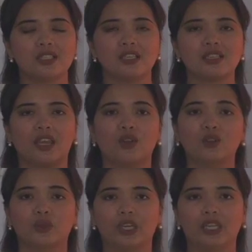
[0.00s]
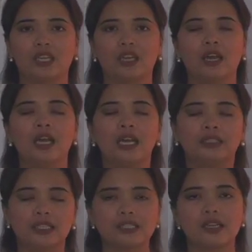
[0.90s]
since I already
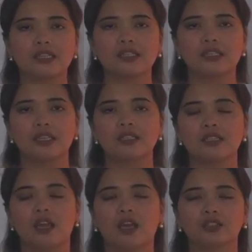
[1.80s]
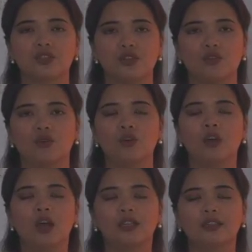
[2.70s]
discussed this to
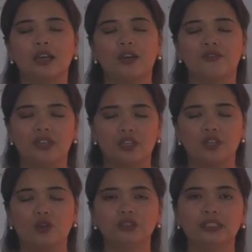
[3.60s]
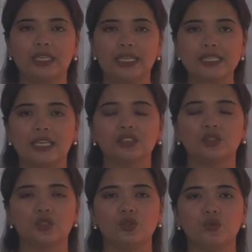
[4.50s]
the video that I sent
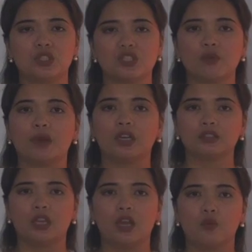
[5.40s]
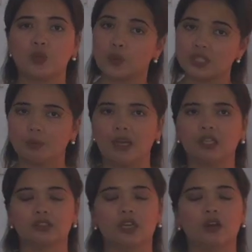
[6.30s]
to you, which was about
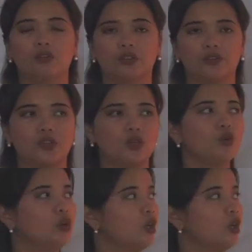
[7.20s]
the overview.